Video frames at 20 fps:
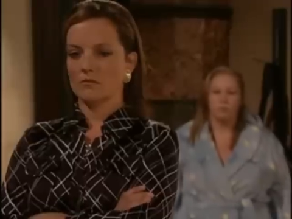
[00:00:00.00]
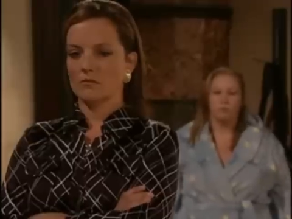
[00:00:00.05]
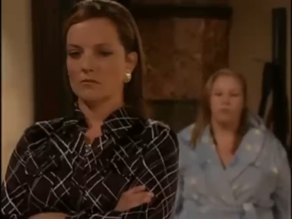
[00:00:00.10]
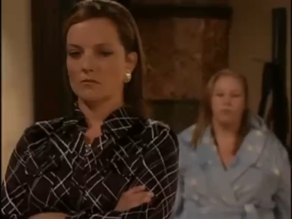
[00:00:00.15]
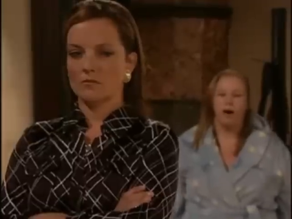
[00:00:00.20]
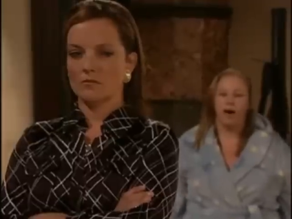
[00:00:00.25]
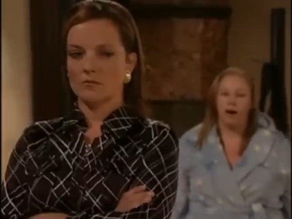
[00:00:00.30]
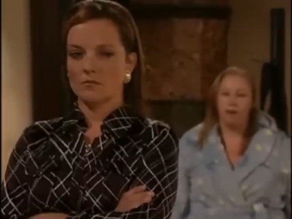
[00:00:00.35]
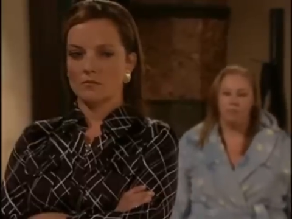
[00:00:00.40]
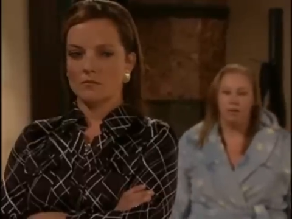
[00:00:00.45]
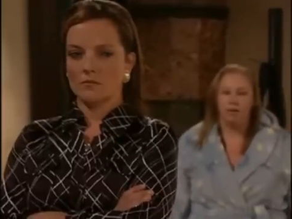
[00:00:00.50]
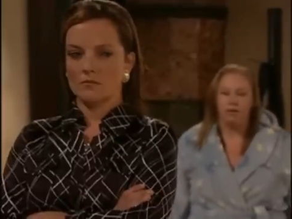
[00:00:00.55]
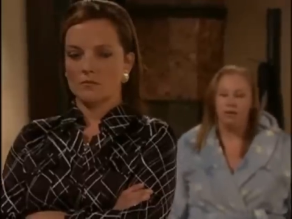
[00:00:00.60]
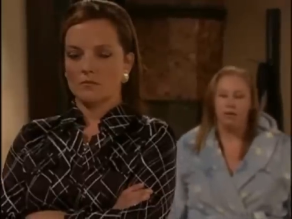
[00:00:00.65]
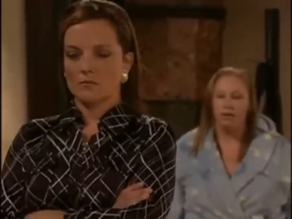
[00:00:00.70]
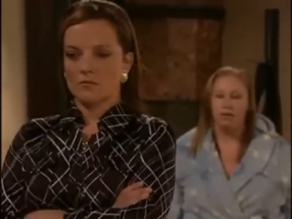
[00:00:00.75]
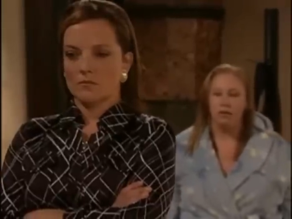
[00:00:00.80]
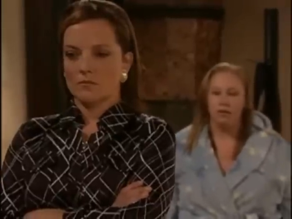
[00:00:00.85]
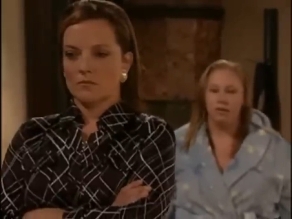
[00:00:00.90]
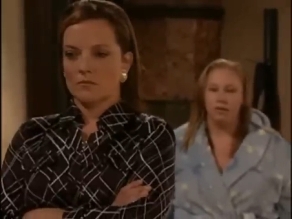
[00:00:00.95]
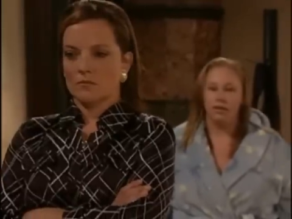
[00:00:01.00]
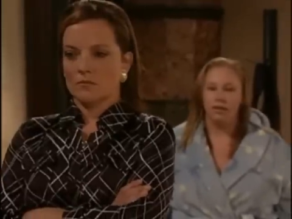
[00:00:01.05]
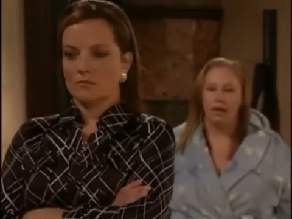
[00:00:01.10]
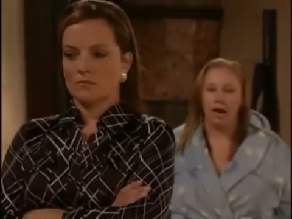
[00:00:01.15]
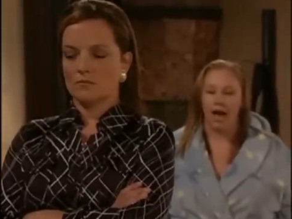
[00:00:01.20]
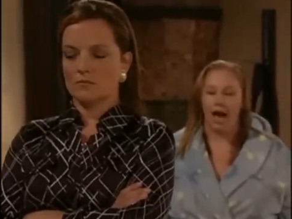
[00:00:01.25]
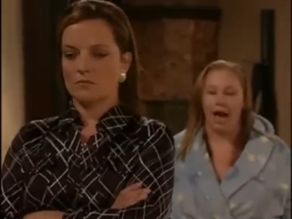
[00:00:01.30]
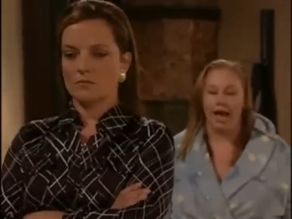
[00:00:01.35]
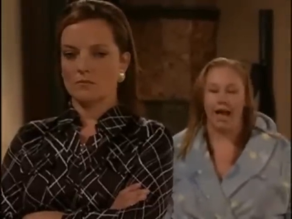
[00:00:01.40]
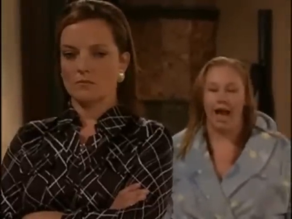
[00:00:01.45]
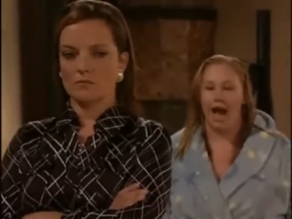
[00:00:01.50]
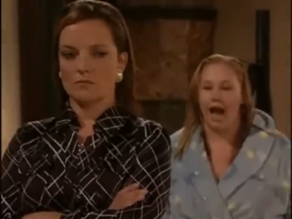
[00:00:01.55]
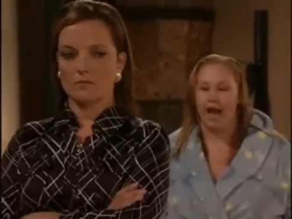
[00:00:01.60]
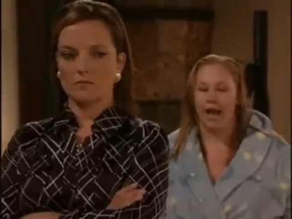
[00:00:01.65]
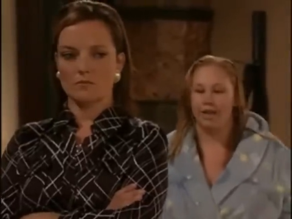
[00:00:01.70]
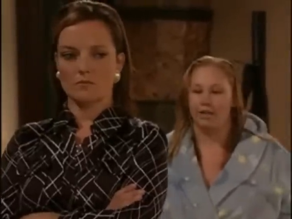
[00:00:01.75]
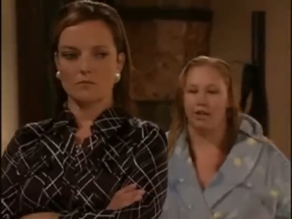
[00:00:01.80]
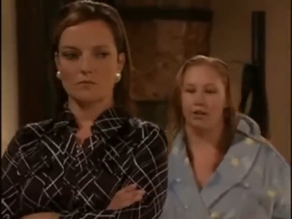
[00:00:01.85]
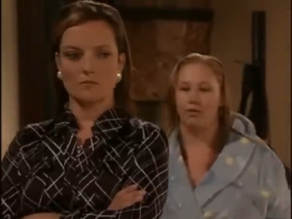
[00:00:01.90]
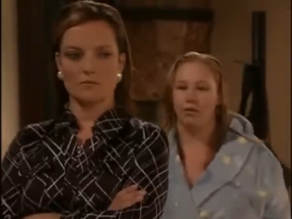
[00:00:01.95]
Speaker 1: Mom,
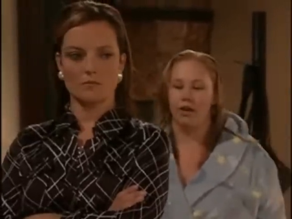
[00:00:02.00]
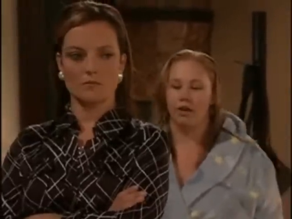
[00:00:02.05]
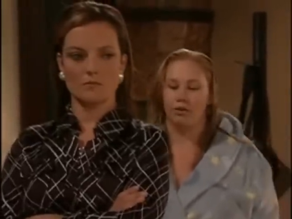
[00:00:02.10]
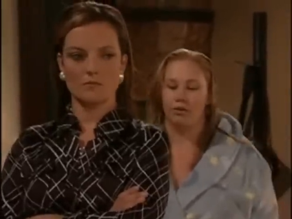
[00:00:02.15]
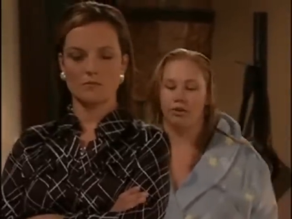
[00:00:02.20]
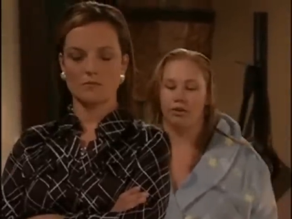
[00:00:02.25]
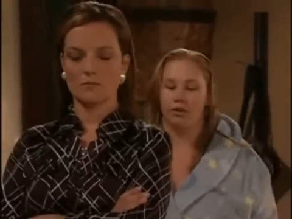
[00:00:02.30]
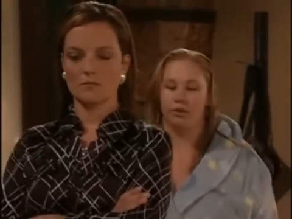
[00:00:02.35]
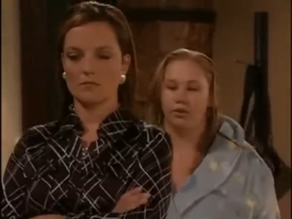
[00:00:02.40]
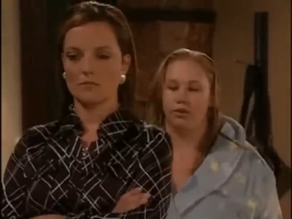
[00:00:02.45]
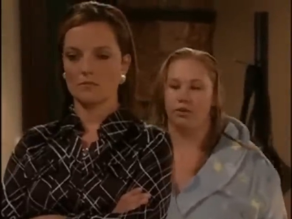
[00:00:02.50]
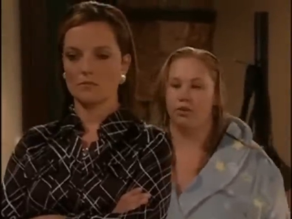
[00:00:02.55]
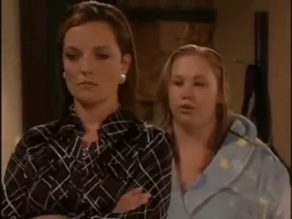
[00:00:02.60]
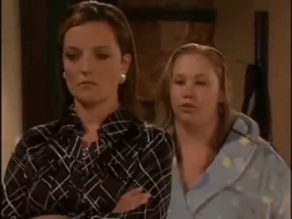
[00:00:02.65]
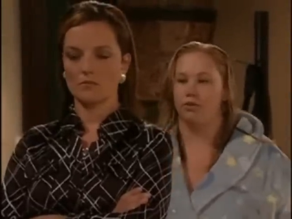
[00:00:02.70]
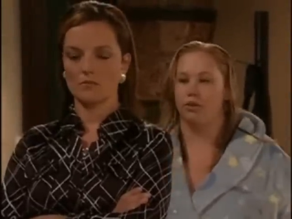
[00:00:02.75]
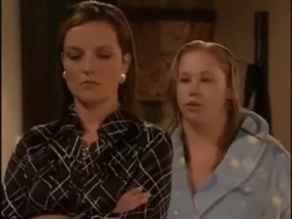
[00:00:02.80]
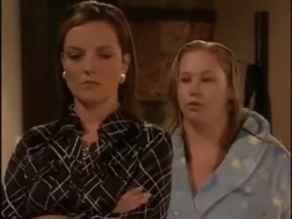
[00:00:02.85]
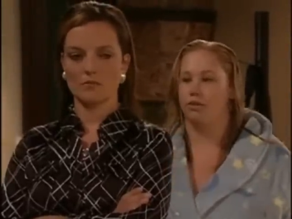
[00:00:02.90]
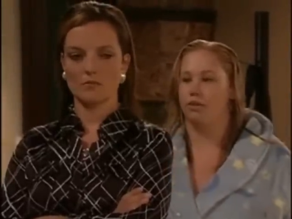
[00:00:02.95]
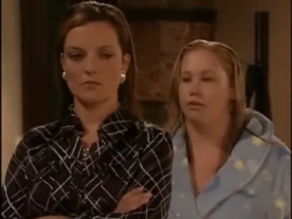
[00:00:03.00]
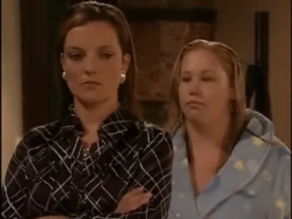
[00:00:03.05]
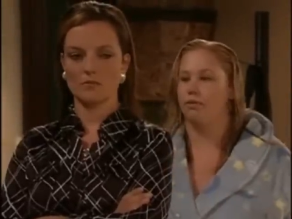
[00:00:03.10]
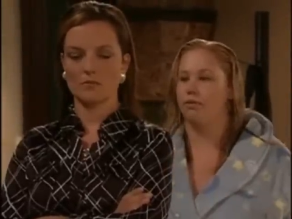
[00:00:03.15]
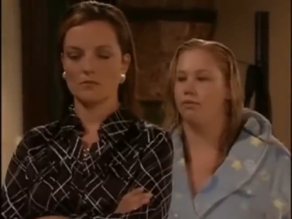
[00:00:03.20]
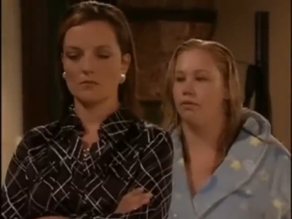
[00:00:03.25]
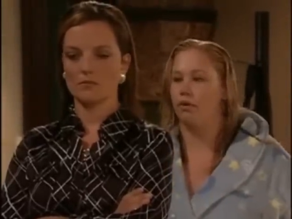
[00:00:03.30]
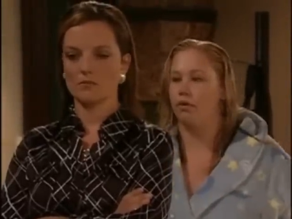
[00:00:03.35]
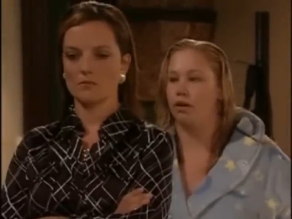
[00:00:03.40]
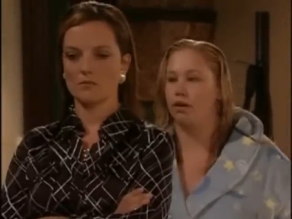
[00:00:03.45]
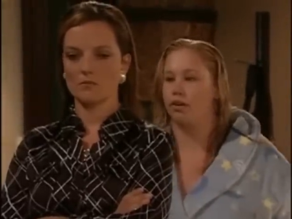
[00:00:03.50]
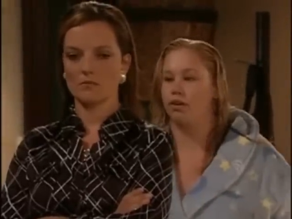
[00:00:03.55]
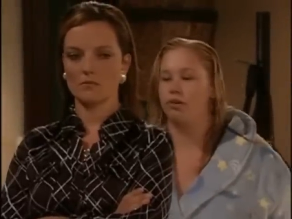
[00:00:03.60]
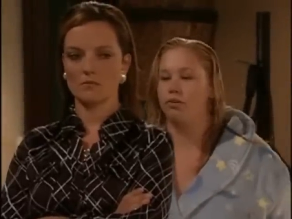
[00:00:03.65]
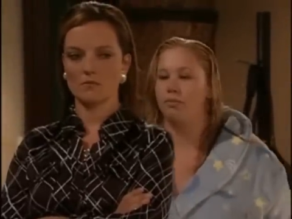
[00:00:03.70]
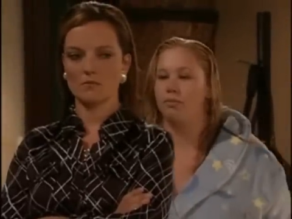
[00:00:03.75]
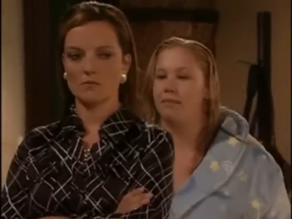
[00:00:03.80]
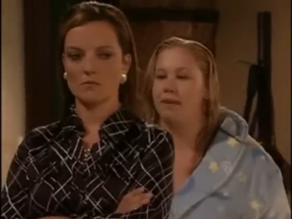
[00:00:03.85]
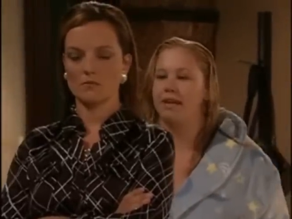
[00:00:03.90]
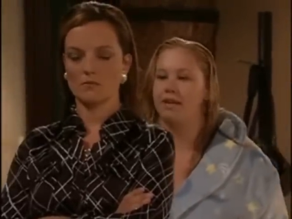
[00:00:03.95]
I don't want you to do what you did before.
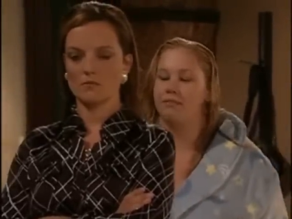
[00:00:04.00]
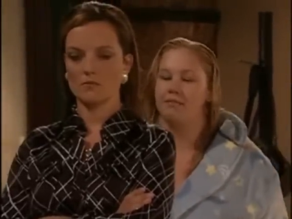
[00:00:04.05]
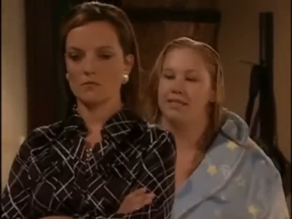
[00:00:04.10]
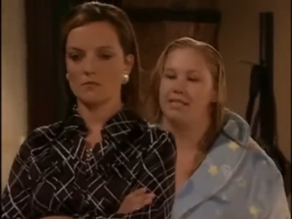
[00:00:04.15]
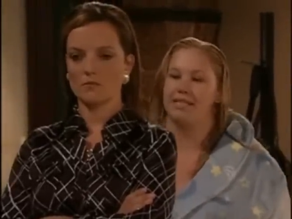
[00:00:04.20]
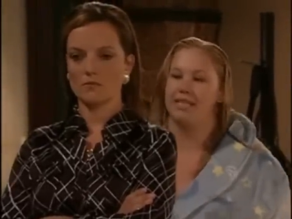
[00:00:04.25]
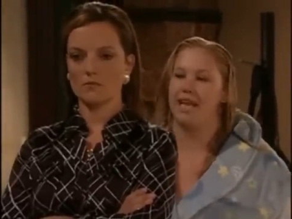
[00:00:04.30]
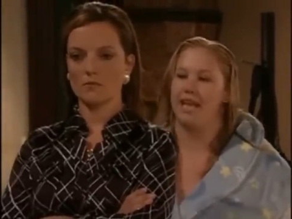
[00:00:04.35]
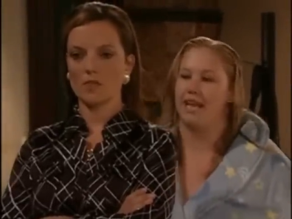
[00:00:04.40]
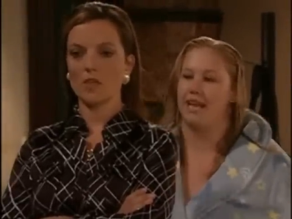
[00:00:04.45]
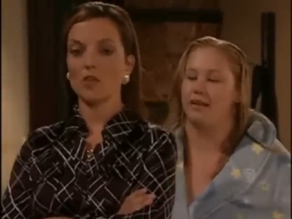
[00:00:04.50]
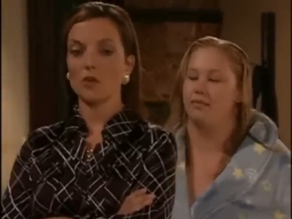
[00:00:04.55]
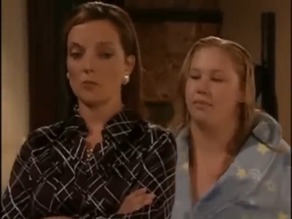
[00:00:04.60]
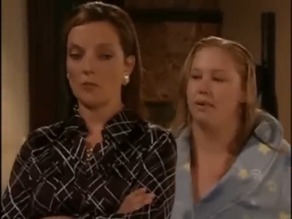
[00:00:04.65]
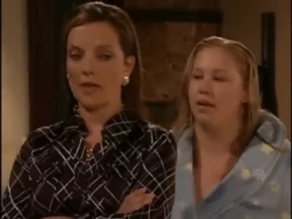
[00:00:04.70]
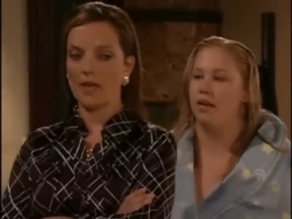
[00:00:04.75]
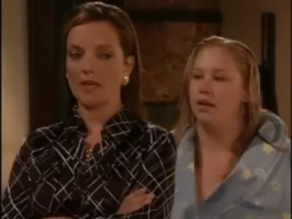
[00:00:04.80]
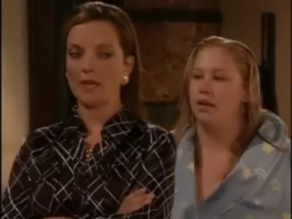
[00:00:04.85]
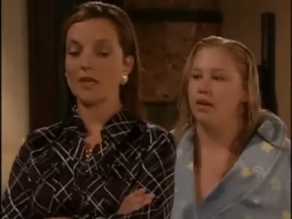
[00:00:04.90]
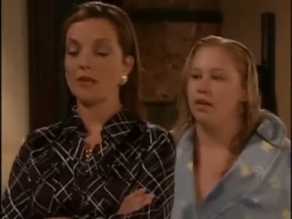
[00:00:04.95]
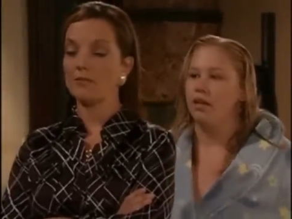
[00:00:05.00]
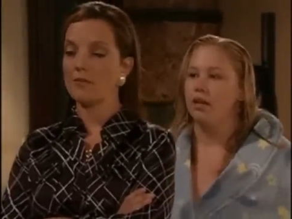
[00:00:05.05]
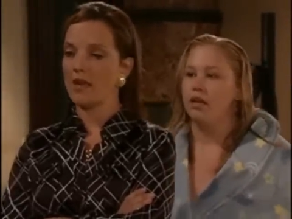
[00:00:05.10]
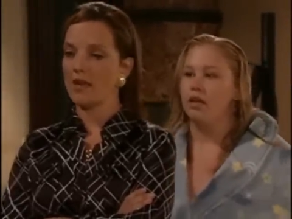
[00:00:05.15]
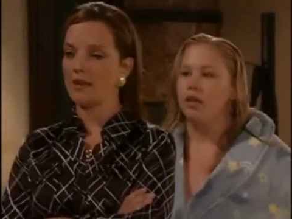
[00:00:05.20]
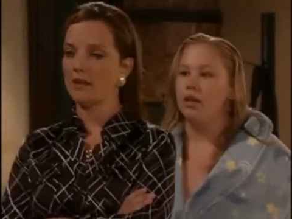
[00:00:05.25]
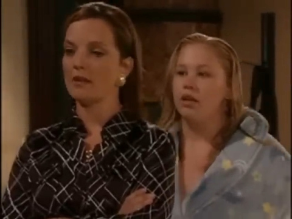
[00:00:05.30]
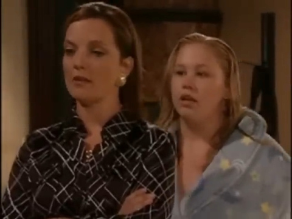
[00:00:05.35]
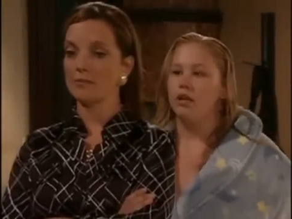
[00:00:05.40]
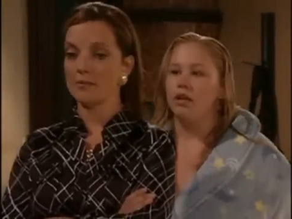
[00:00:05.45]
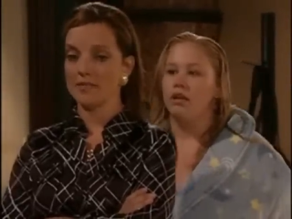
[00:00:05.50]
Coop made a mistake. You bet he made a